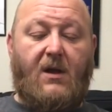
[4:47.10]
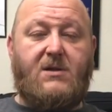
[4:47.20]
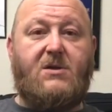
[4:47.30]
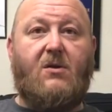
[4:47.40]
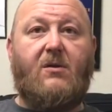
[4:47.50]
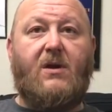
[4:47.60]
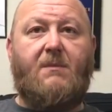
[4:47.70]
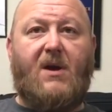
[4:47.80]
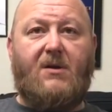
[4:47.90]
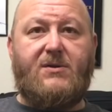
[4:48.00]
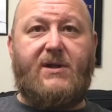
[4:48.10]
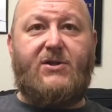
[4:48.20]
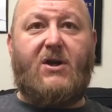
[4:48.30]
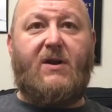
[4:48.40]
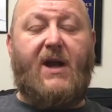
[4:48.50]
So the barrels, they
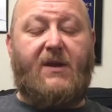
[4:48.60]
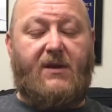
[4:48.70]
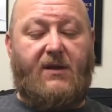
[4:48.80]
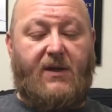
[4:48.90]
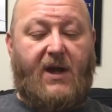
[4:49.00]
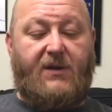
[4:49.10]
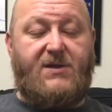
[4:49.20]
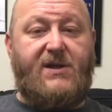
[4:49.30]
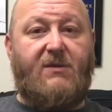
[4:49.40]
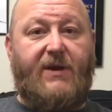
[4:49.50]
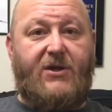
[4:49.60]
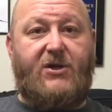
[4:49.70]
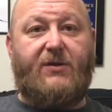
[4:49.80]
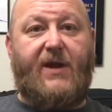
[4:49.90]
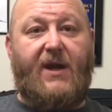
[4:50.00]
generally had the single heat
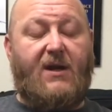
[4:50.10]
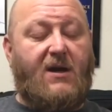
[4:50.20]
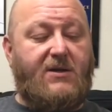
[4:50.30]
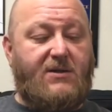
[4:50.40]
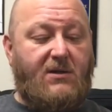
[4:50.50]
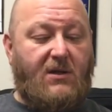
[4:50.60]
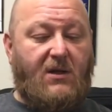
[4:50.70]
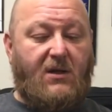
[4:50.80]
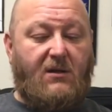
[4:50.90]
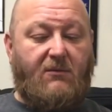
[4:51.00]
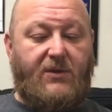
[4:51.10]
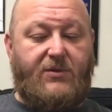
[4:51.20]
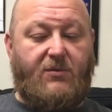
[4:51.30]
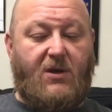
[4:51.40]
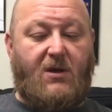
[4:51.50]
shield handguards,
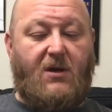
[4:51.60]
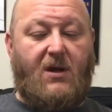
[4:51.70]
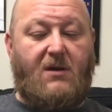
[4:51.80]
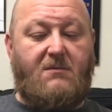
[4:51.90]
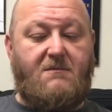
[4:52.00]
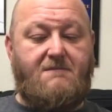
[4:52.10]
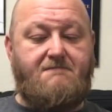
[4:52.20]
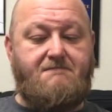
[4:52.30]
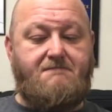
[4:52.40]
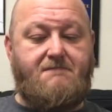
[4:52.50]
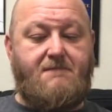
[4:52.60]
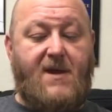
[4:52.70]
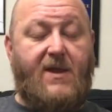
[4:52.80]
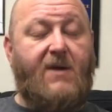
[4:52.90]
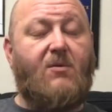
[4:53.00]
which were
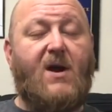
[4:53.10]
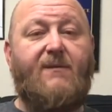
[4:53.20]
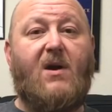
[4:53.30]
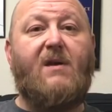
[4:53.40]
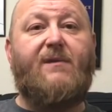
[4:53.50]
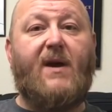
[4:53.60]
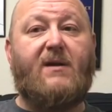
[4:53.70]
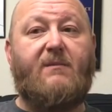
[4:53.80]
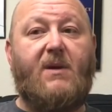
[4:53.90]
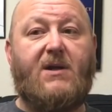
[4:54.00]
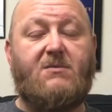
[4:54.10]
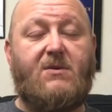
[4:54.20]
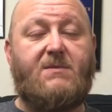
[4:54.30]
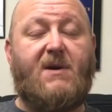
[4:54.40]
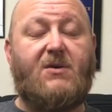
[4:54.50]
they were not very effective because
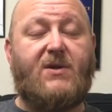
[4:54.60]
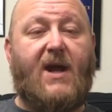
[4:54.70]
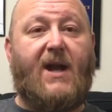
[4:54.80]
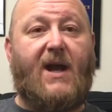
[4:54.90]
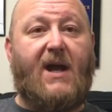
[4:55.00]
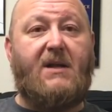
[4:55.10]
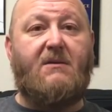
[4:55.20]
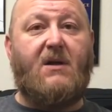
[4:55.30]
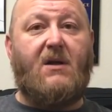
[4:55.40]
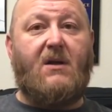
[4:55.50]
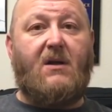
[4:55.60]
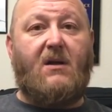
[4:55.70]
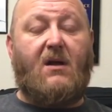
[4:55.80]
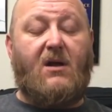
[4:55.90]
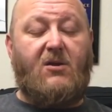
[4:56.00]
when those barrels got hot,
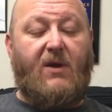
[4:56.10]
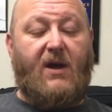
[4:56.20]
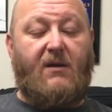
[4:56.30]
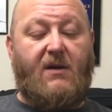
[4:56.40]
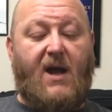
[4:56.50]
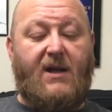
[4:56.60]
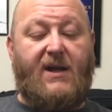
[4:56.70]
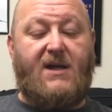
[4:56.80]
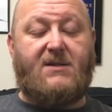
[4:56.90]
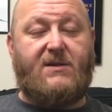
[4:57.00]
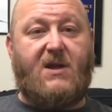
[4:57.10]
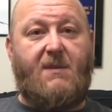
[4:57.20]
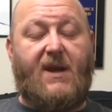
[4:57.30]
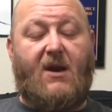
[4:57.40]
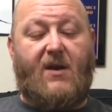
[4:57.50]
you had hot gases
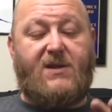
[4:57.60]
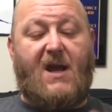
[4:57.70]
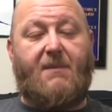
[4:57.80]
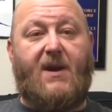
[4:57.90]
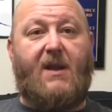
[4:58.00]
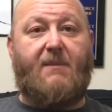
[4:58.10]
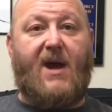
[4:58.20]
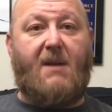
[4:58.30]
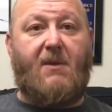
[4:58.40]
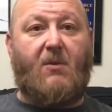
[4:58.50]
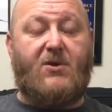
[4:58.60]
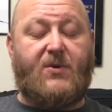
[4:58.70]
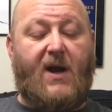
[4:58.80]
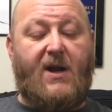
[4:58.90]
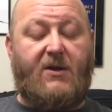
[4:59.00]
coming out of the top and on the bottom that went
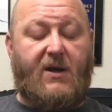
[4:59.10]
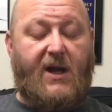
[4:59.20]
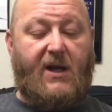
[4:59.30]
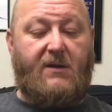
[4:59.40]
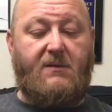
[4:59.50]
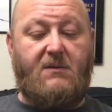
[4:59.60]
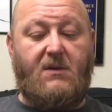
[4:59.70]
straight on your hand.